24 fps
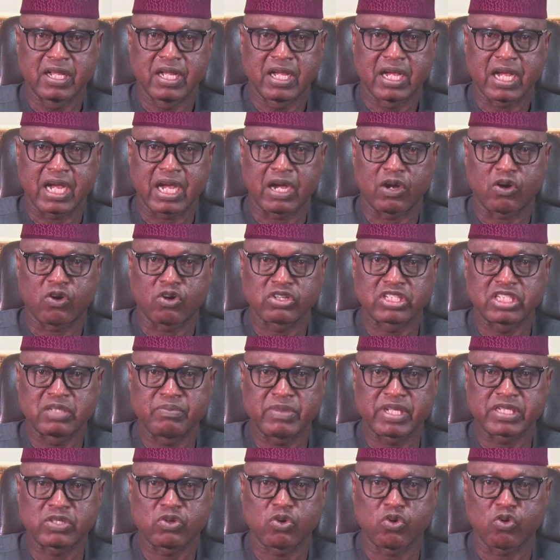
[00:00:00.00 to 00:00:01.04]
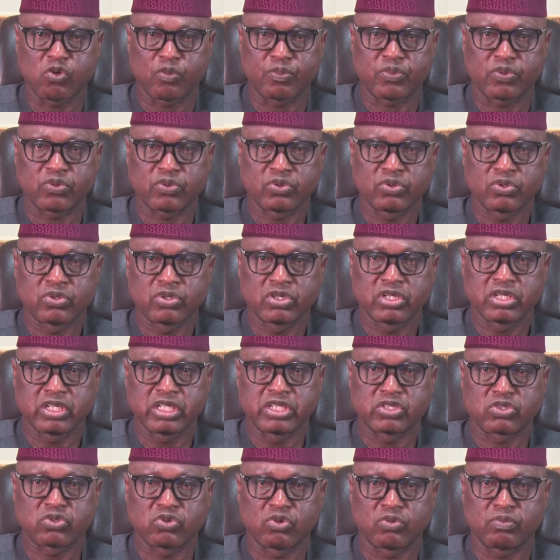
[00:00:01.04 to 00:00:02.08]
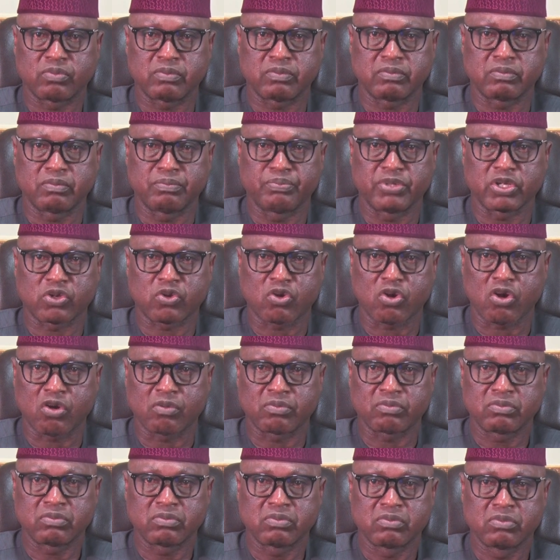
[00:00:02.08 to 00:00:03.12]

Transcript: Our ultimate hope is to become